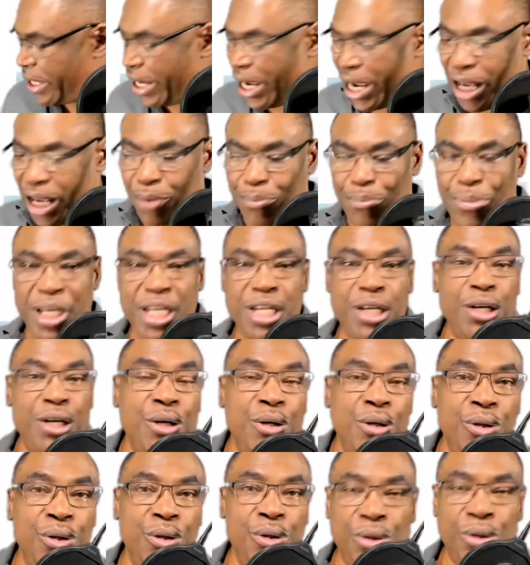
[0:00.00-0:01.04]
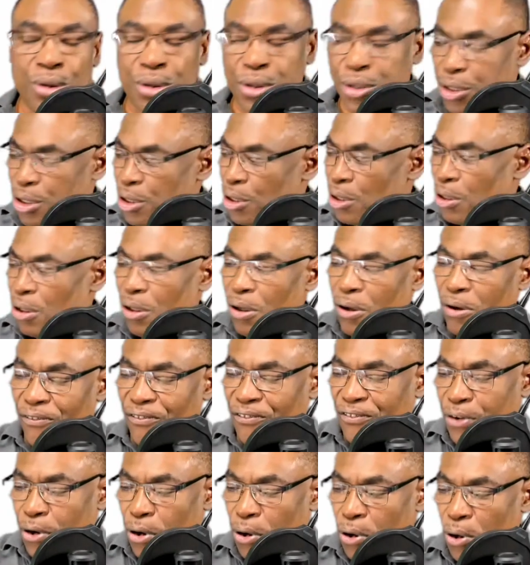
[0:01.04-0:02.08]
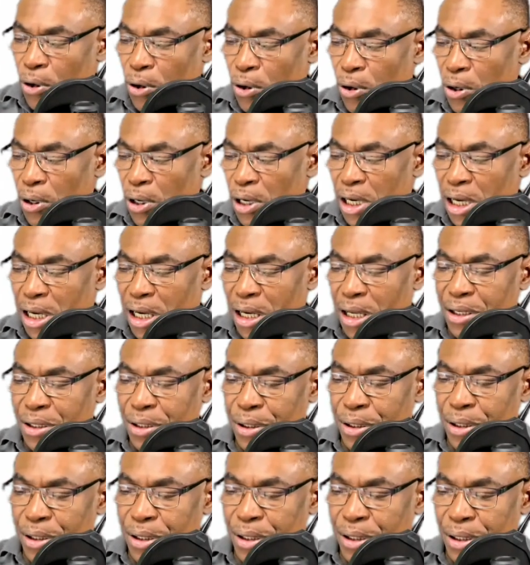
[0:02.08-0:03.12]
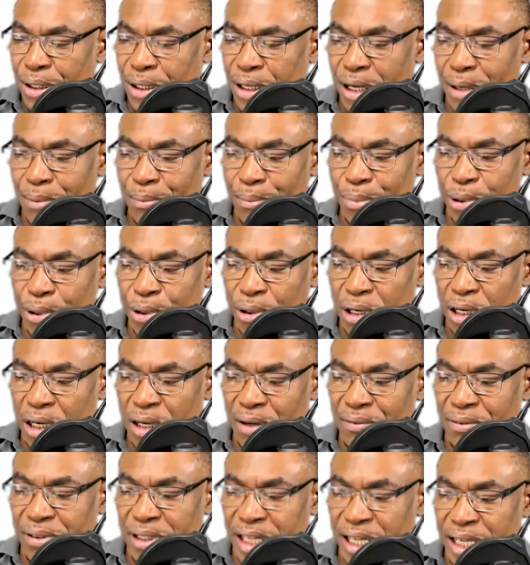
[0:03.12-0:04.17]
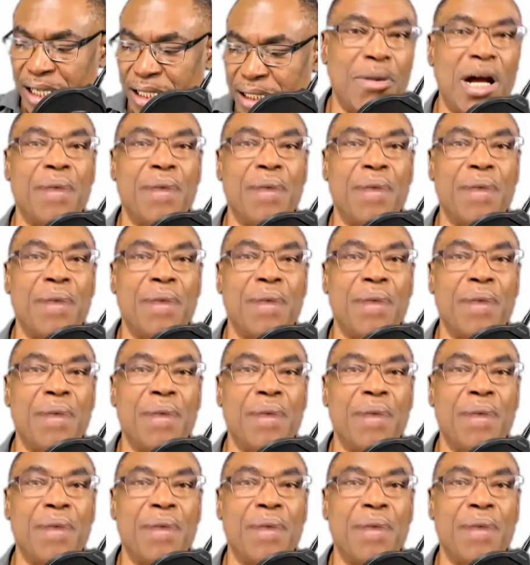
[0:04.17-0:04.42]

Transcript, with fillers: can be used for a number of things.